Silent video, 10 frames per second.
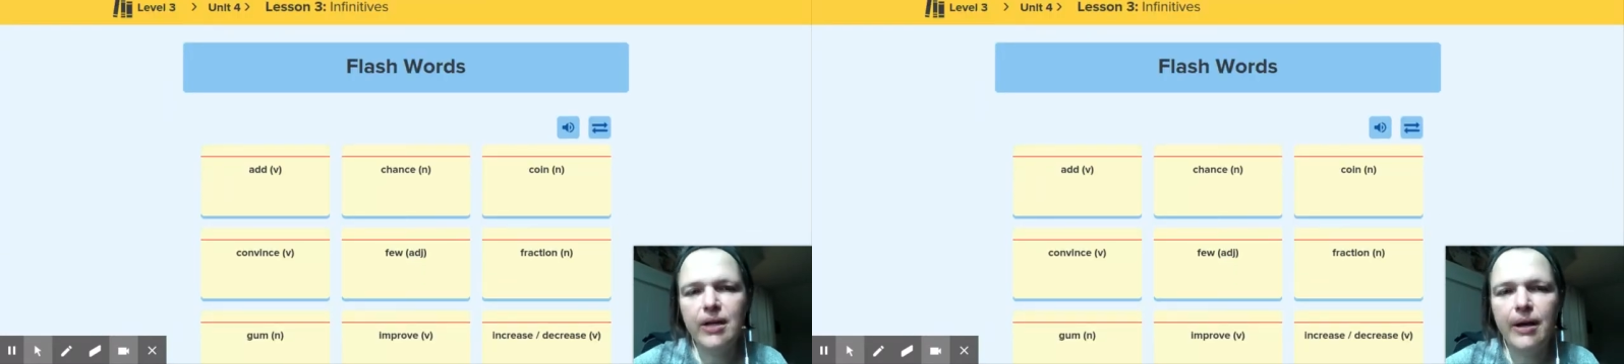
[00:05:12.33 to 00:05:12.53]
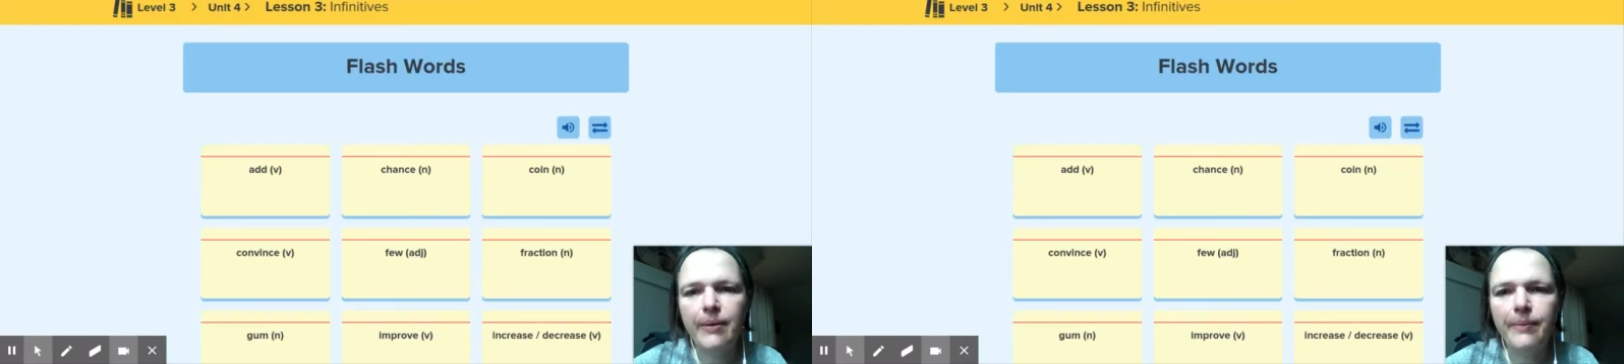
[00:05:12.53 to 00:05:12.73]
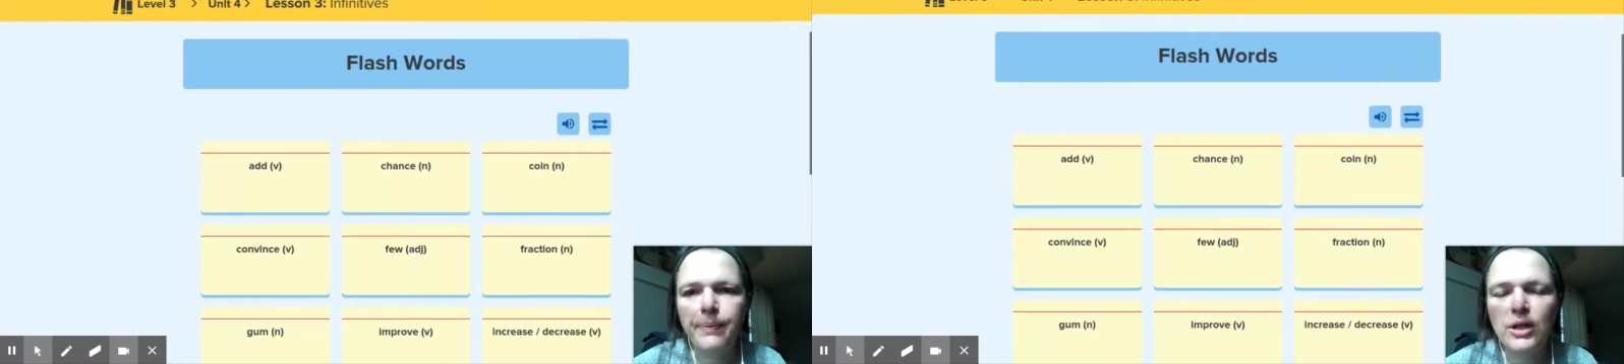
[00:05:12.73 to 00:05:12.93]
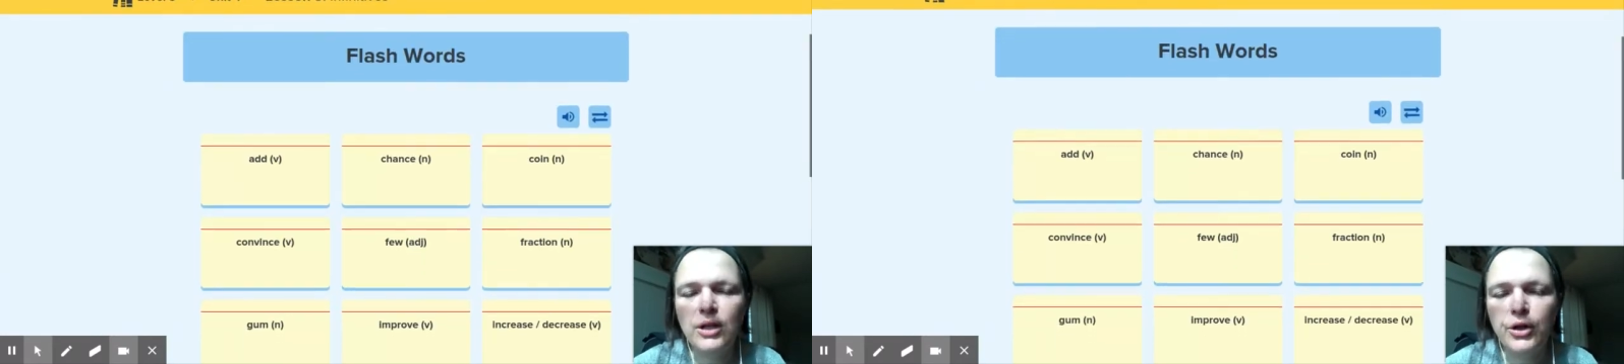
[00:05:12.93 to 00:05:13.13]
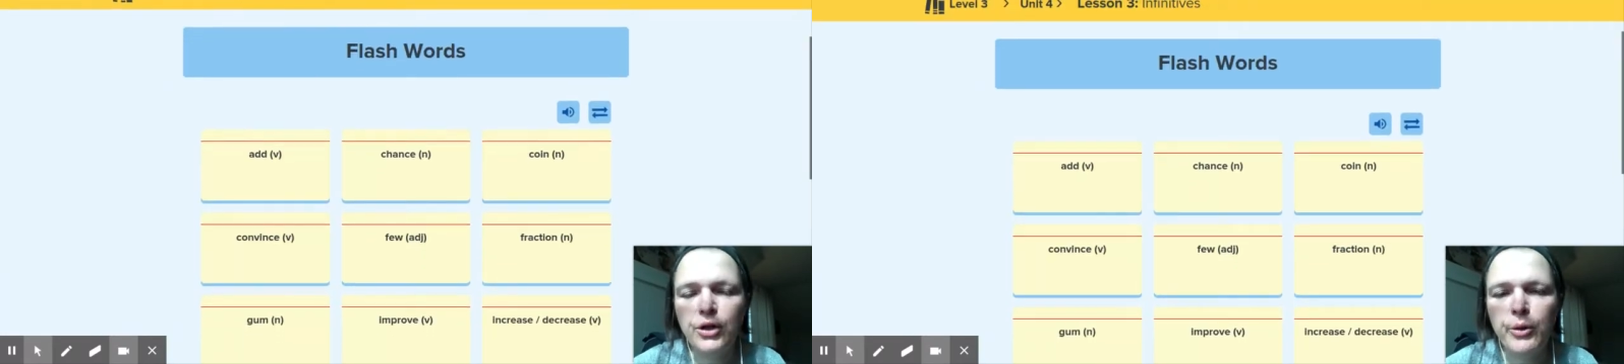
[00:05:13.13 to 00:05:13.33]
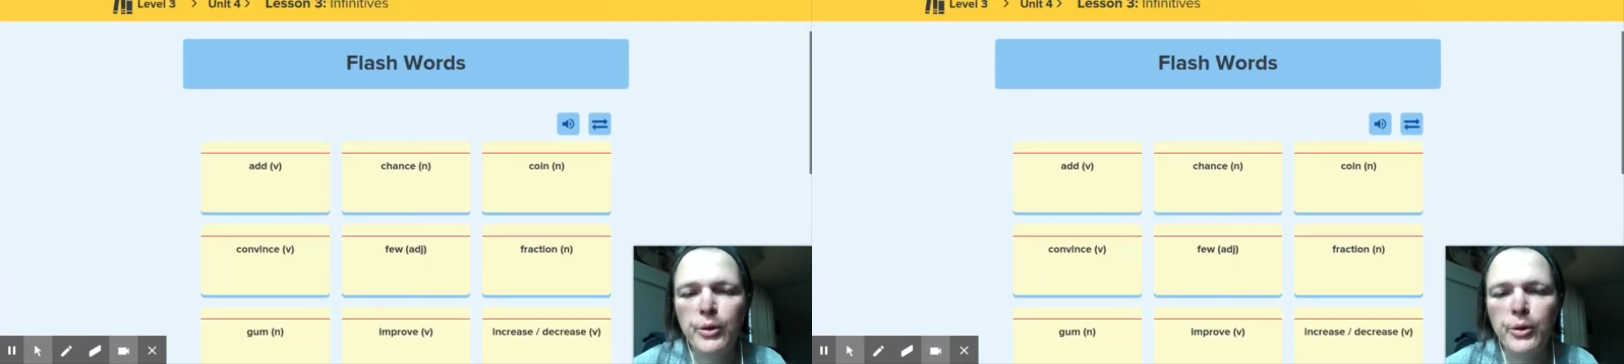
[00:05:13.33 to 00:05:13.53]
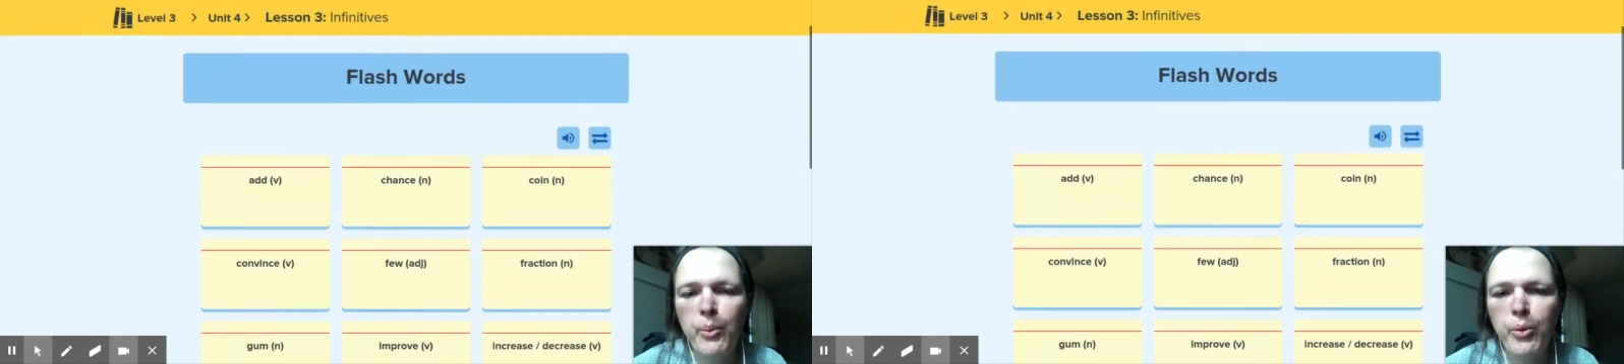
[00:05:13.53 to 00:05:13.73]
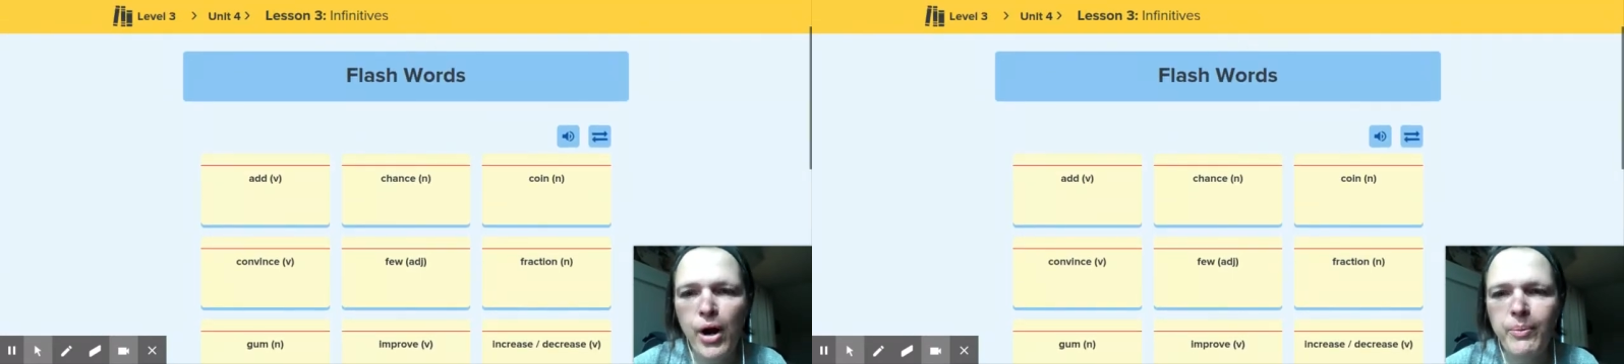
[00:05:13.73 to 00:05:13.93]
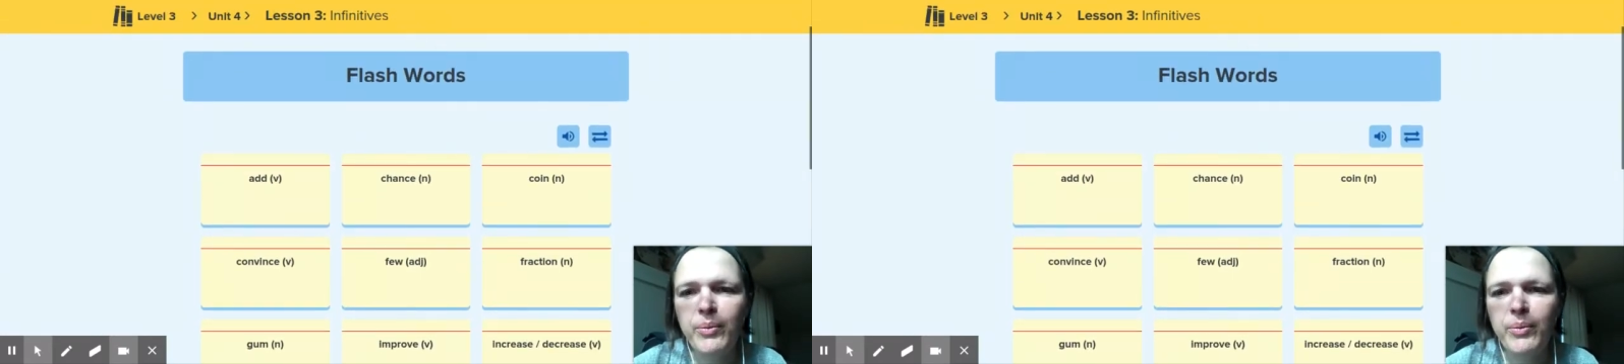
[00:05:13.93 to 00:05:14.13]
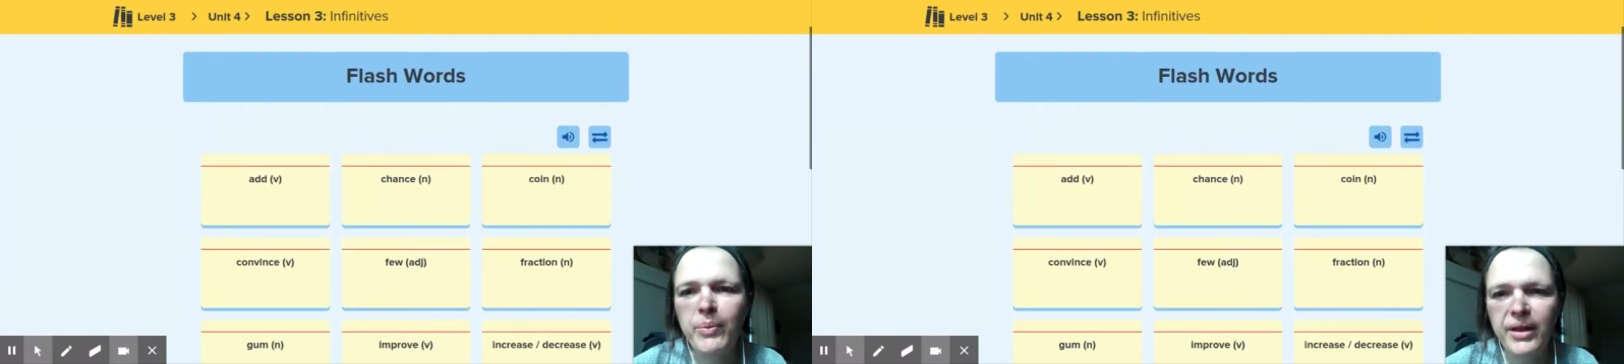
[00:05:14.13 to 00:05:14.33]
to learn about
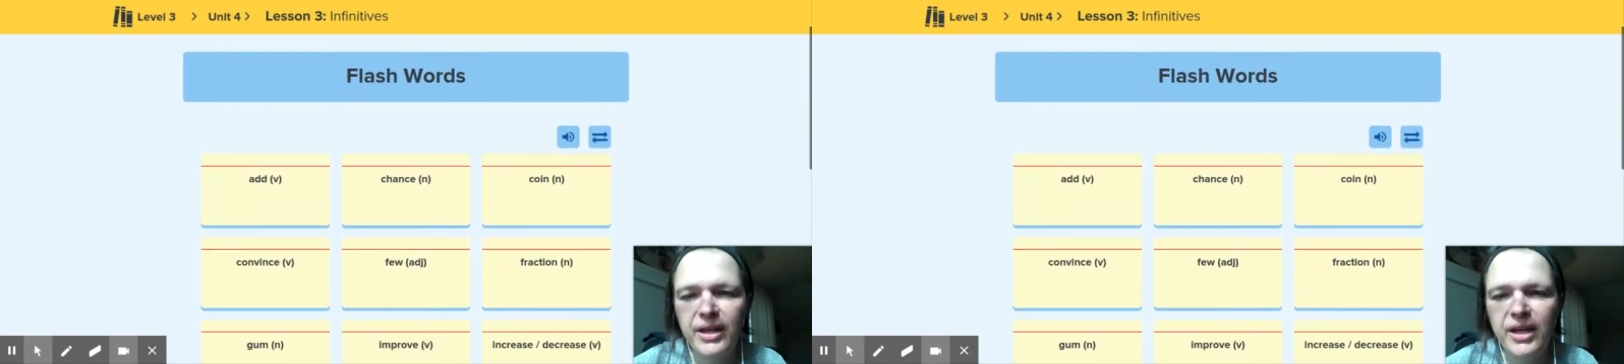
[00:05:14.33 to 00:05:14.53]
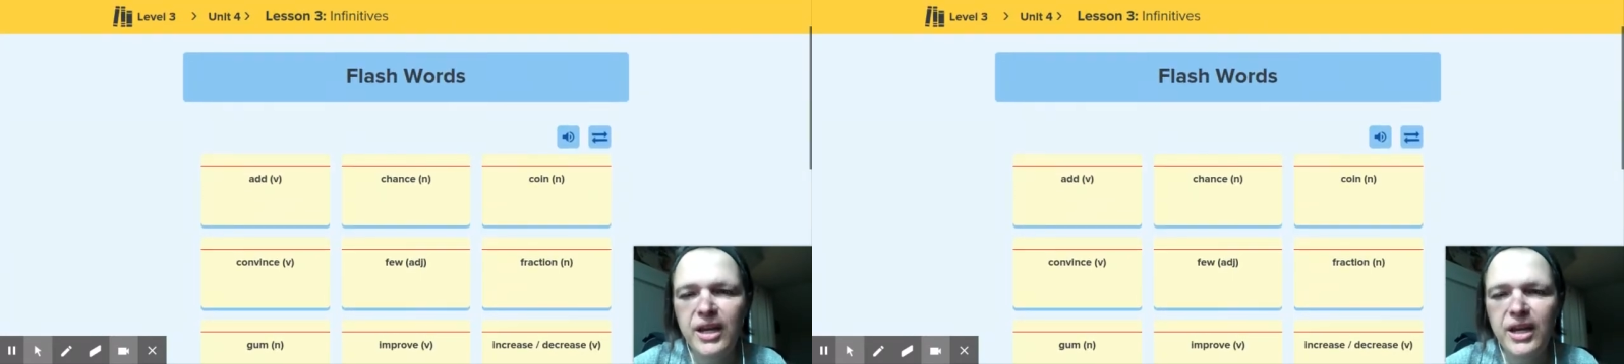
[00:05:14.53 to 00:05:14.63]
probability.